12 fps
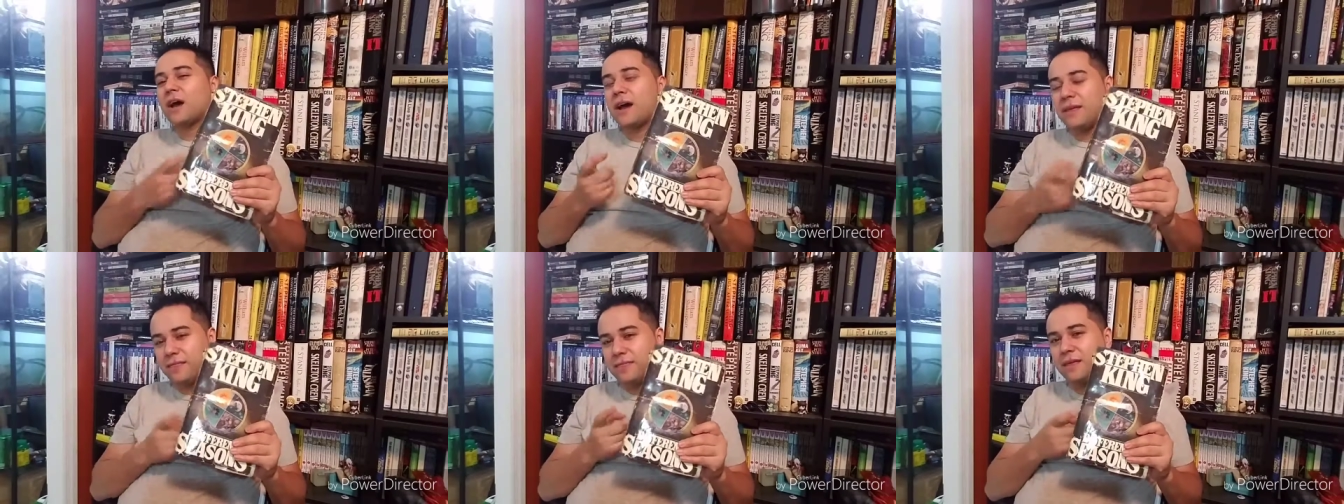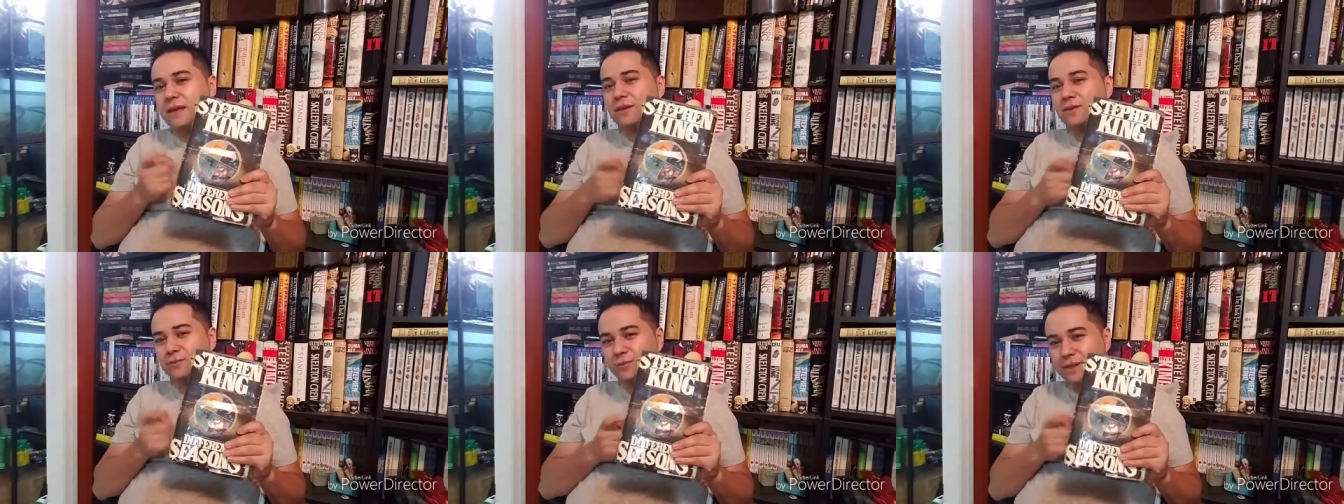I think
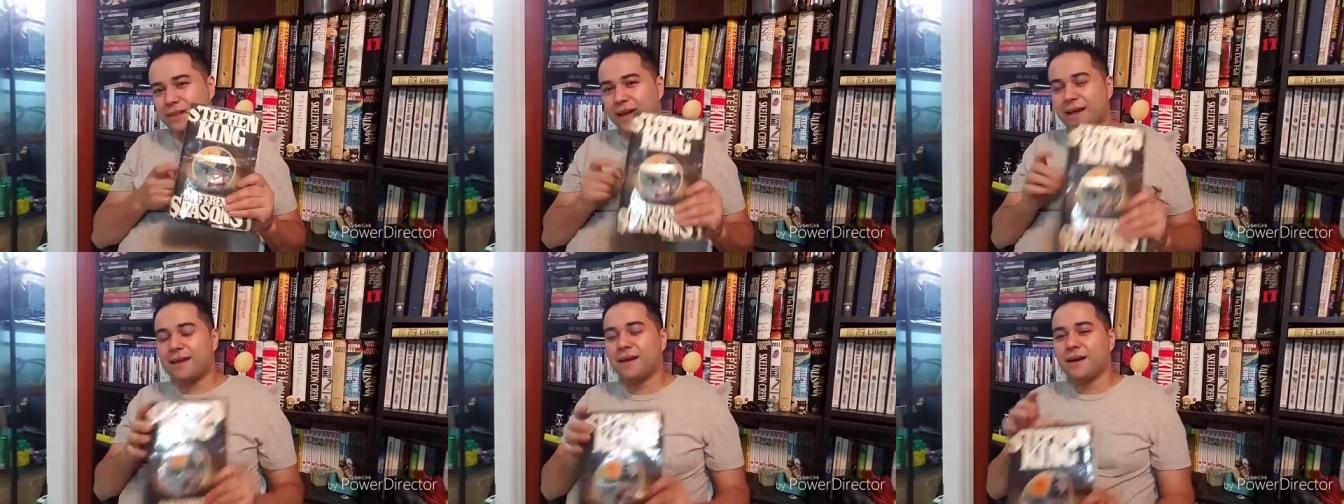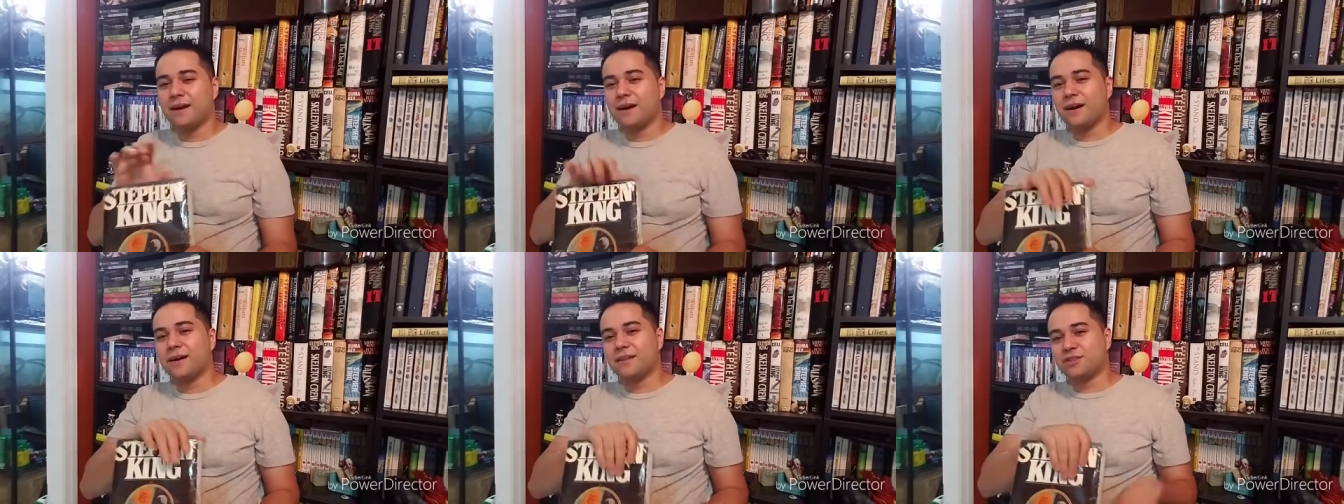you would like
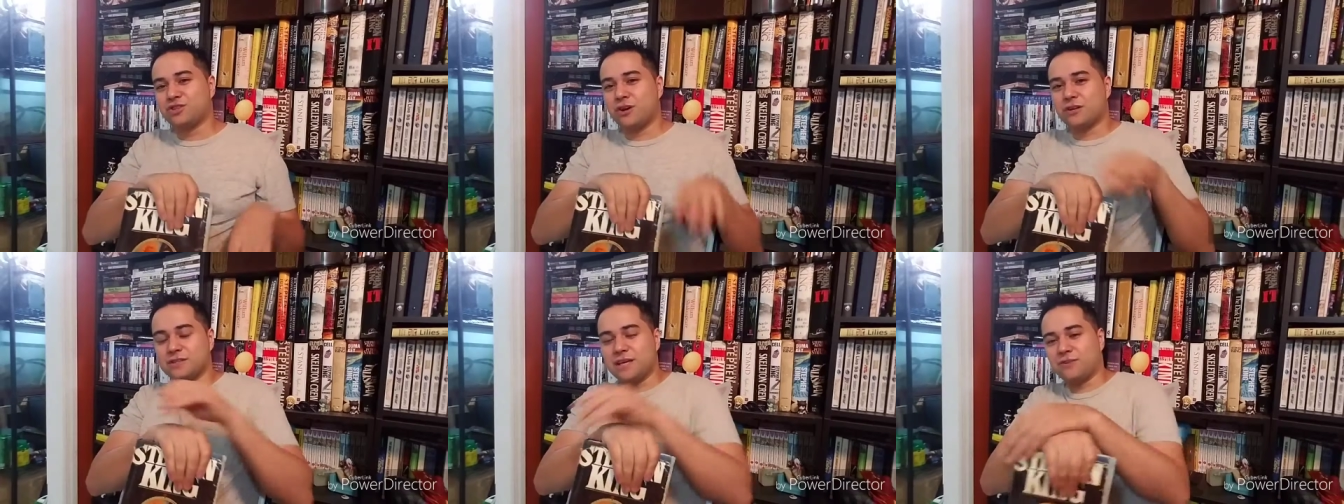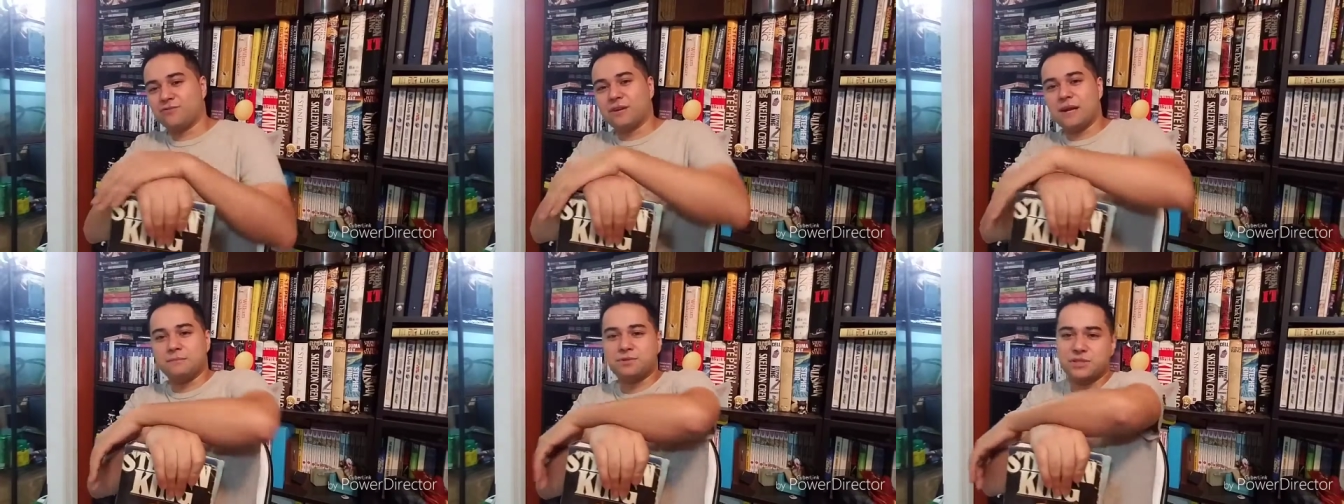uh, the Shawshank
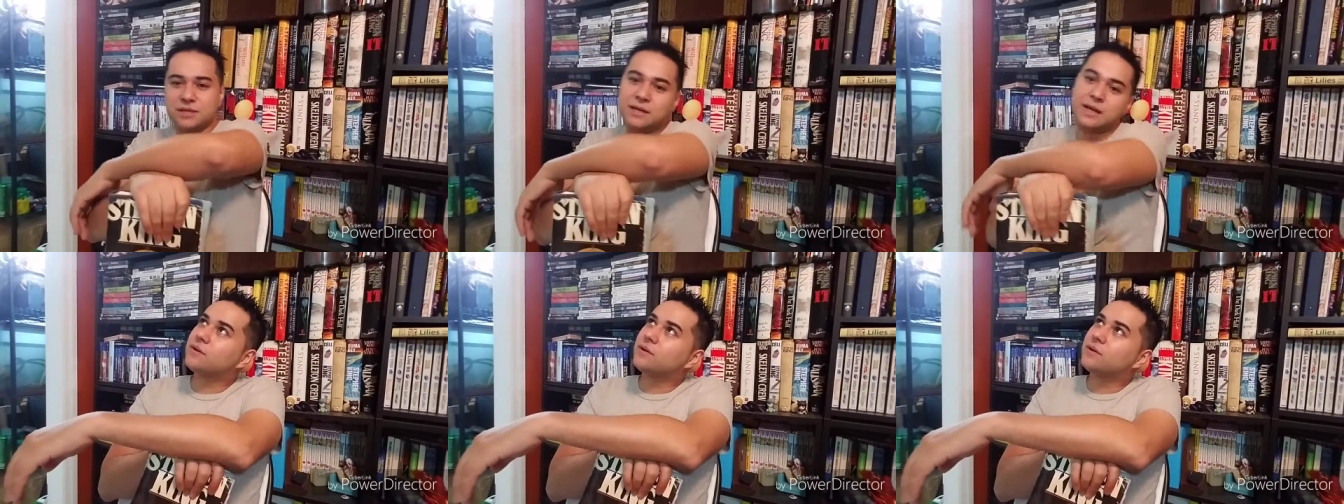Redemption.